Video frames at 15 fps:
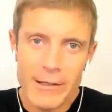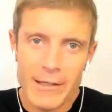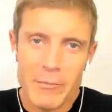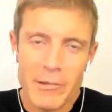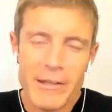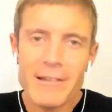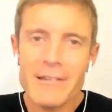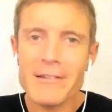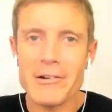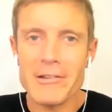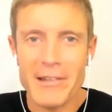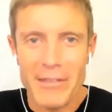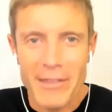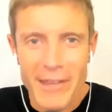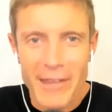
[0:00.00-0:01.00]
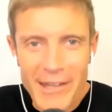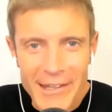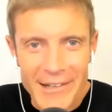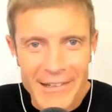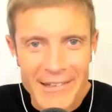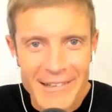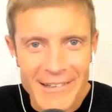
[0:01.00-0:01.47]
but then it starts to thinking,
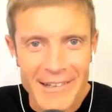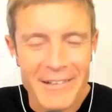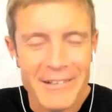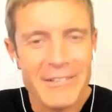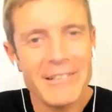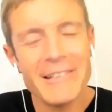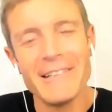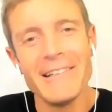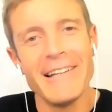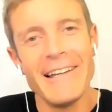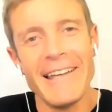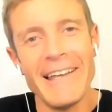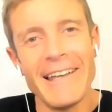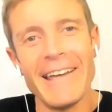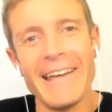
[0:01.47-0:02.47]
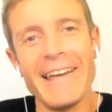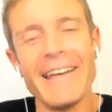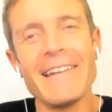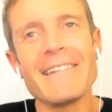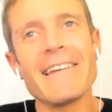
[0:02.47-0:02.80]
and